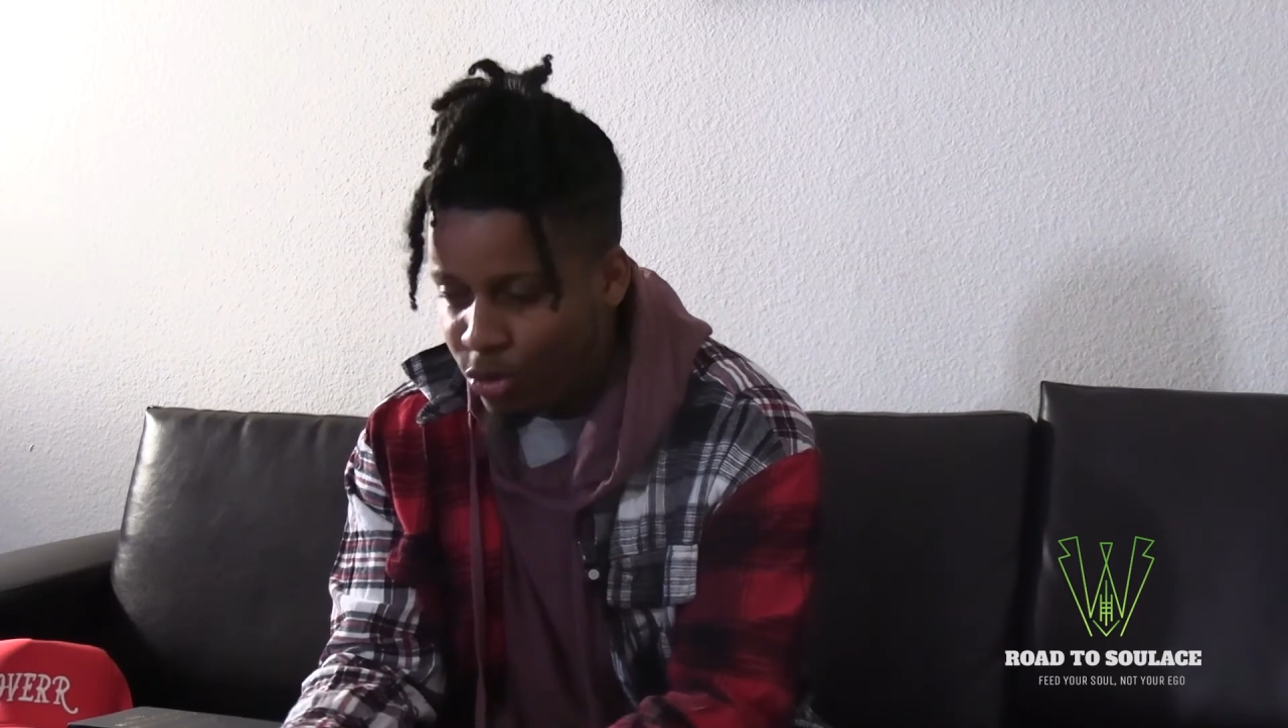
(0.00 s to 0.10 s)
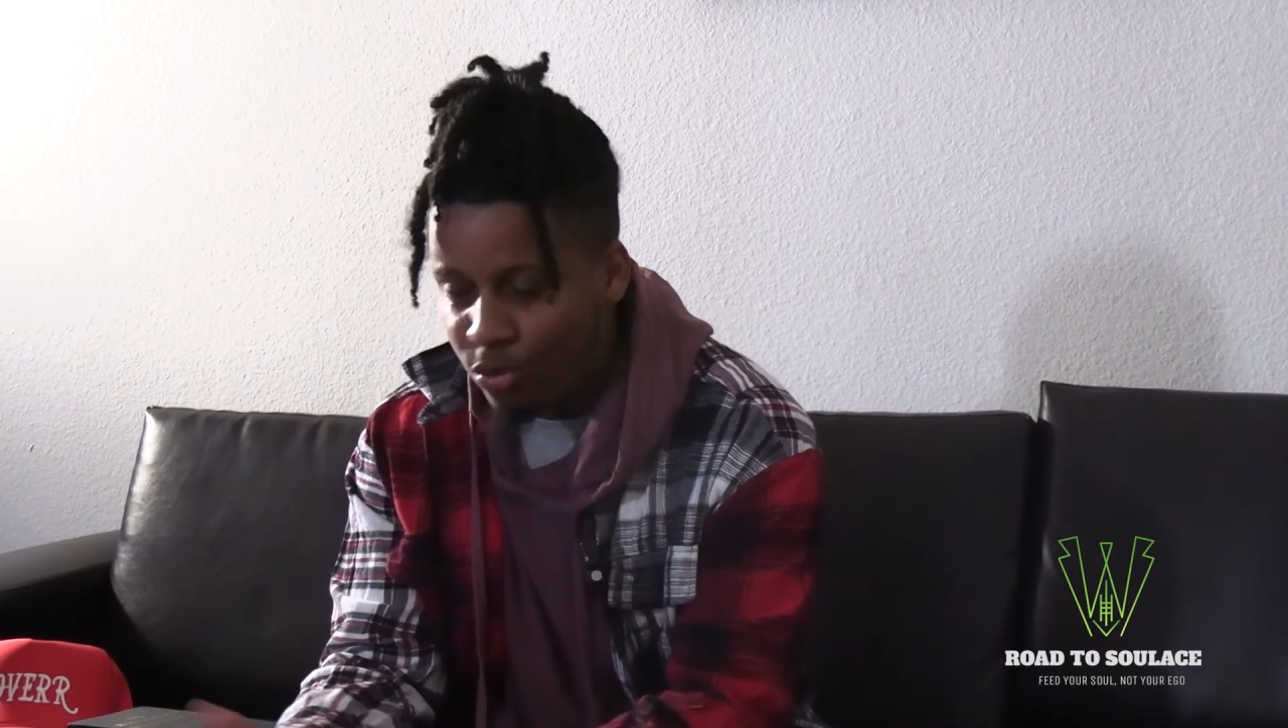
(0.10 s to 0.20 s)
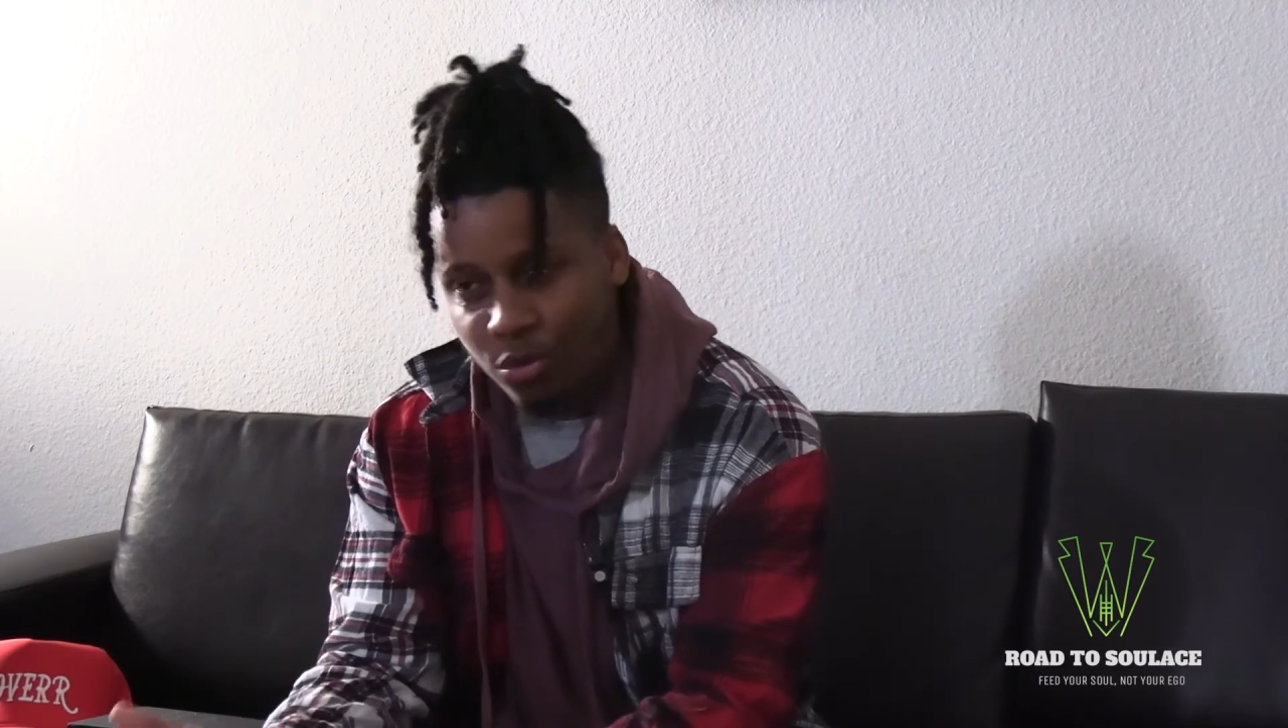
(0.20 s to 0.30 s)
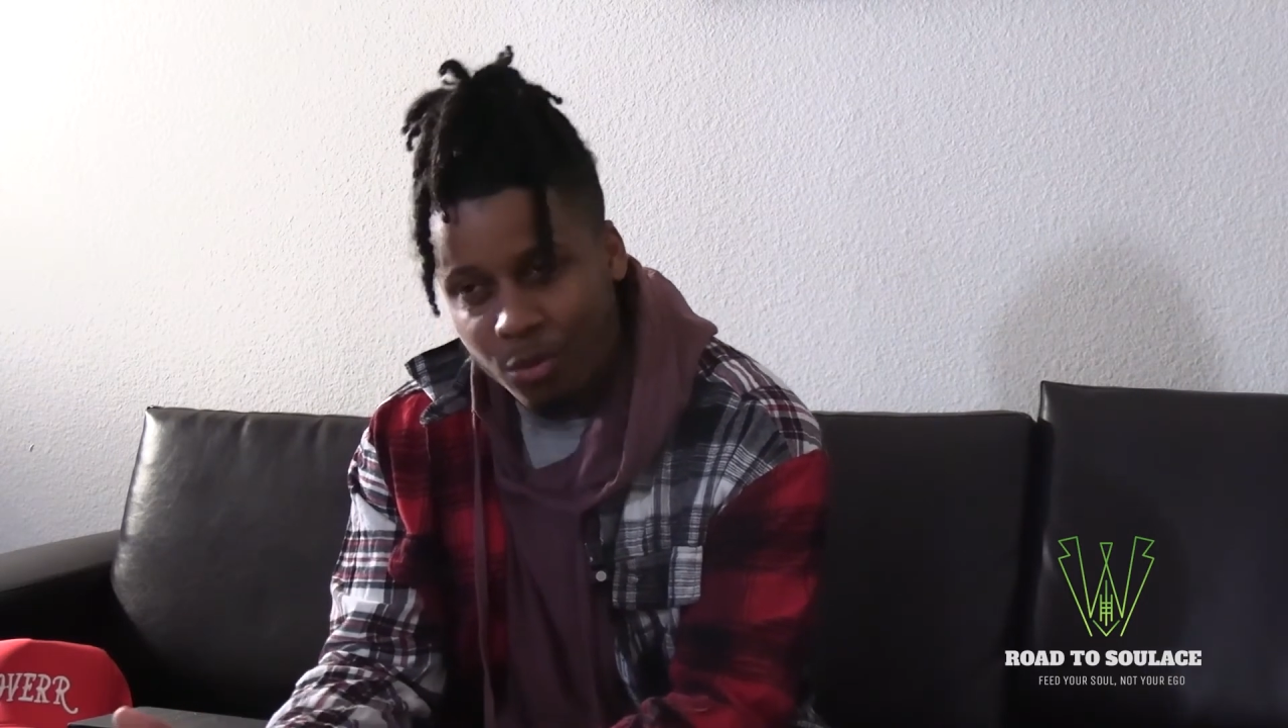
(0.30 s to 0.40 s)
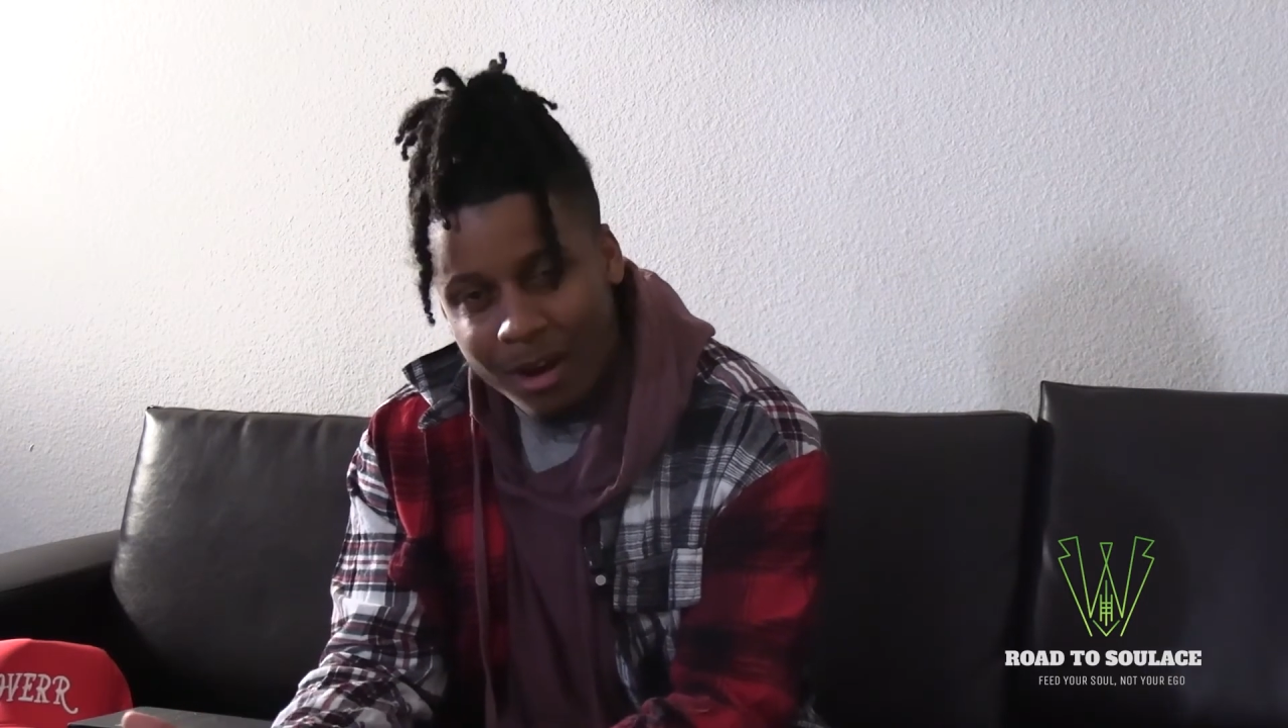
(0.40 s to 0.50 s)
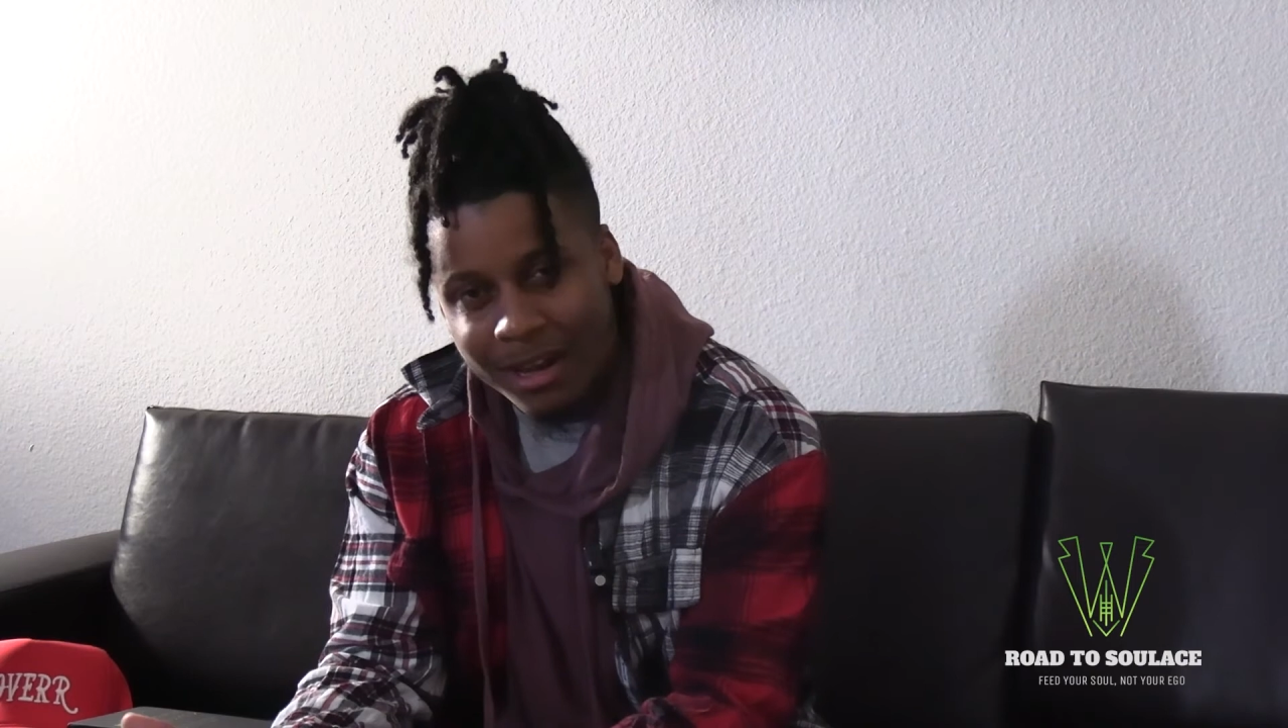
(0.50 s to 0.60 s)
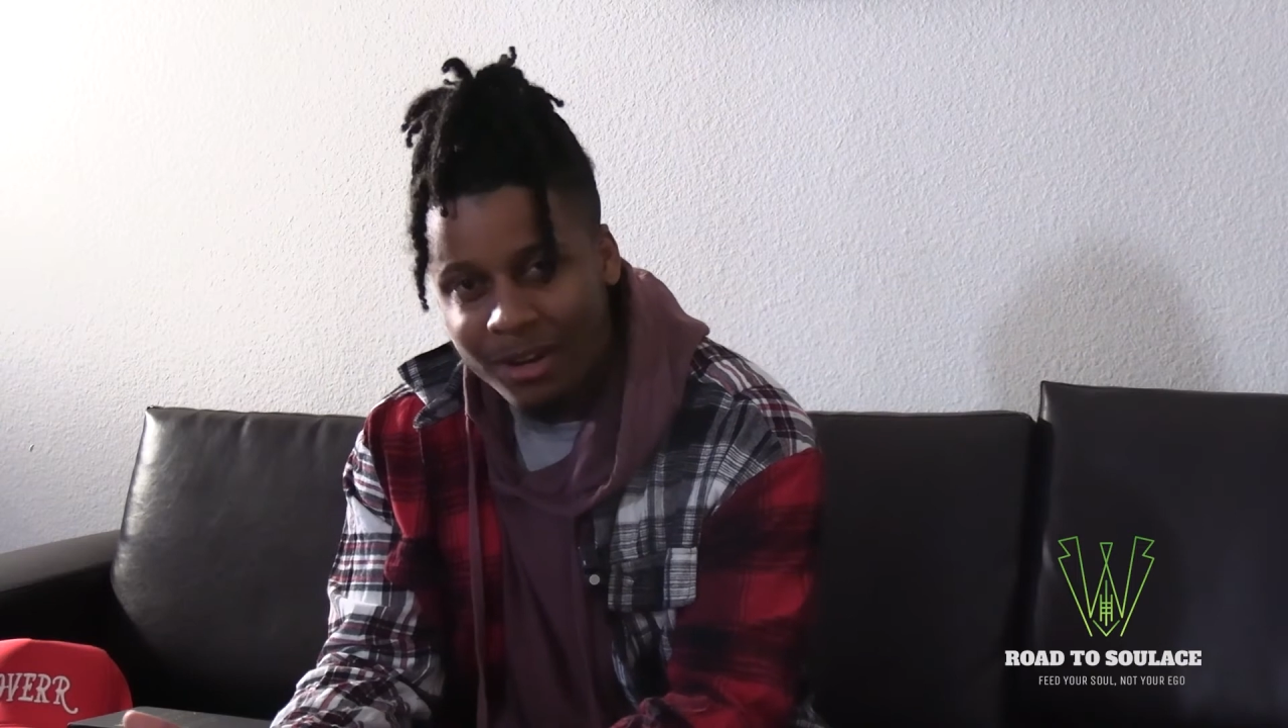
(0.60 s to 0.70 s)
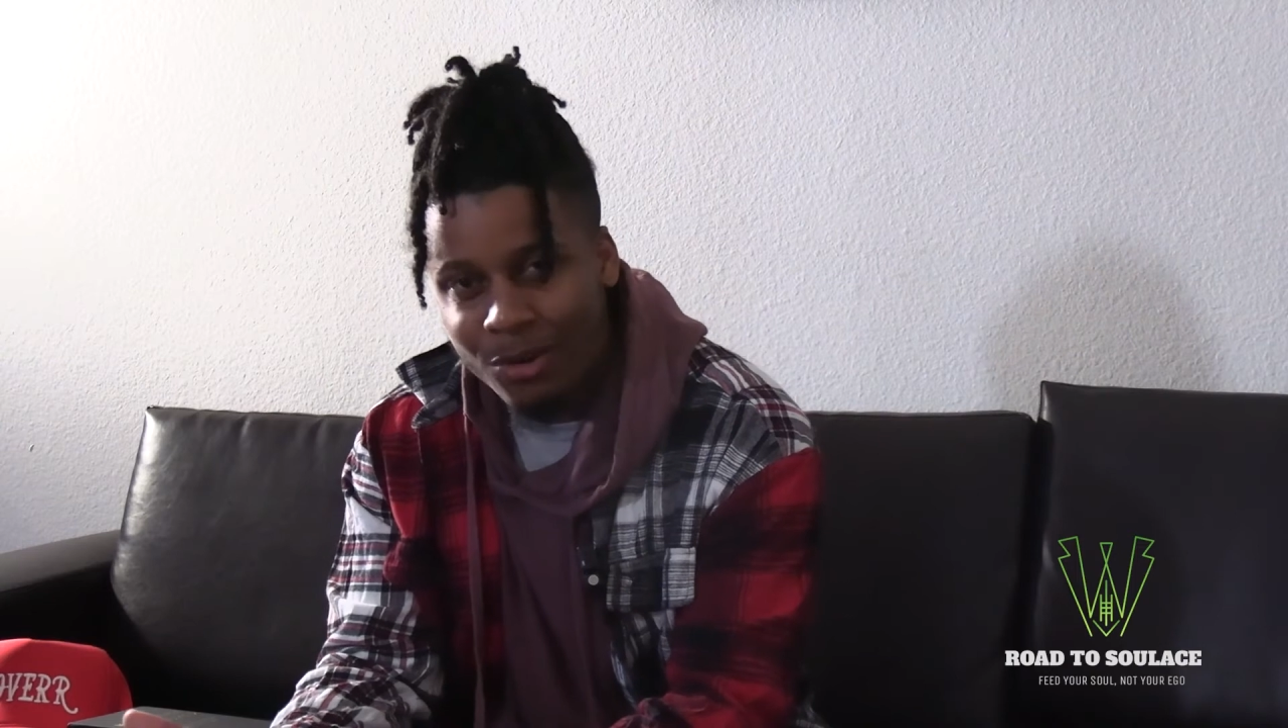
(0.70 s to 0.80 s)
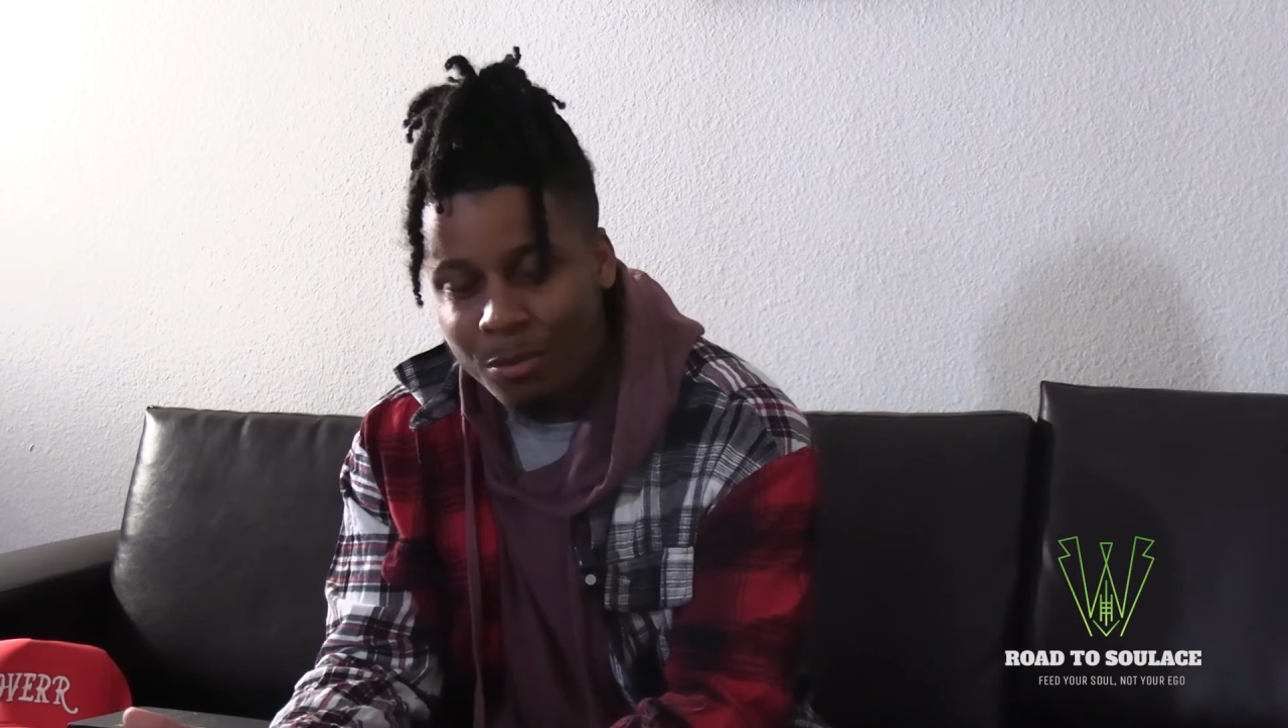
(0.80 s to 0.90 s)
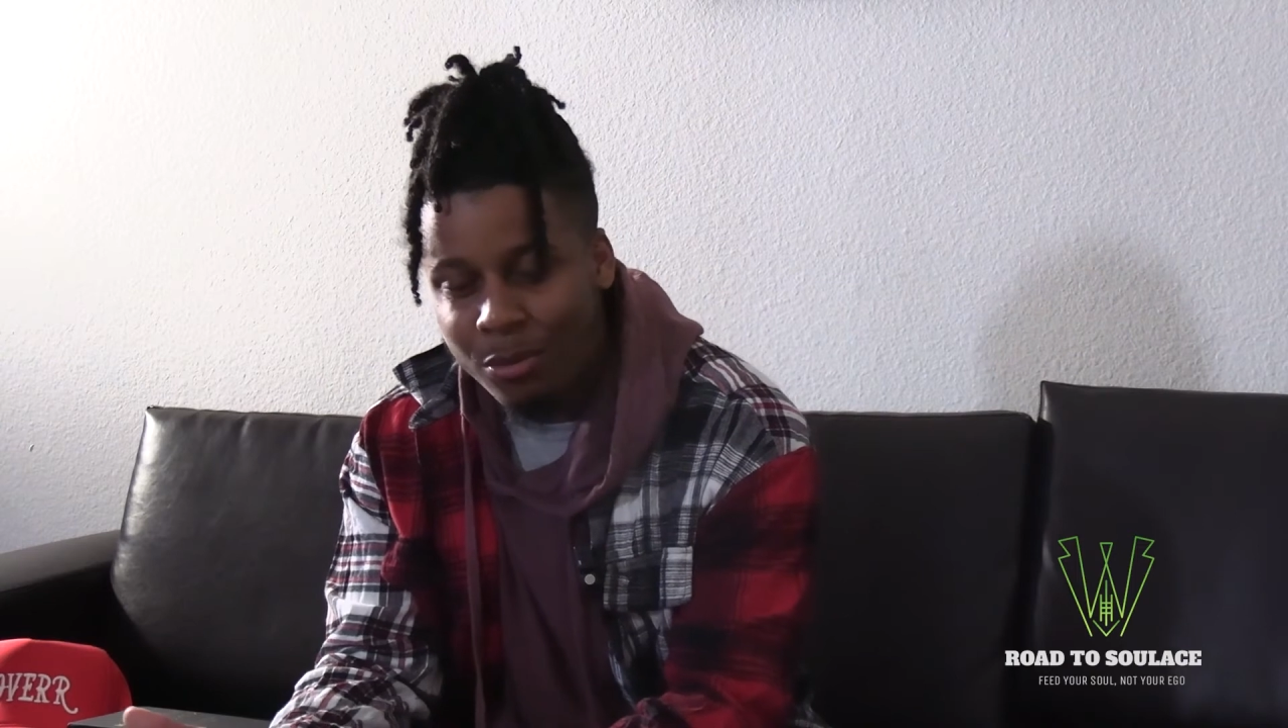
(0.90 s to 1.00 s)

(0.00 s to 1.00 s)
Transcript: You you want to get me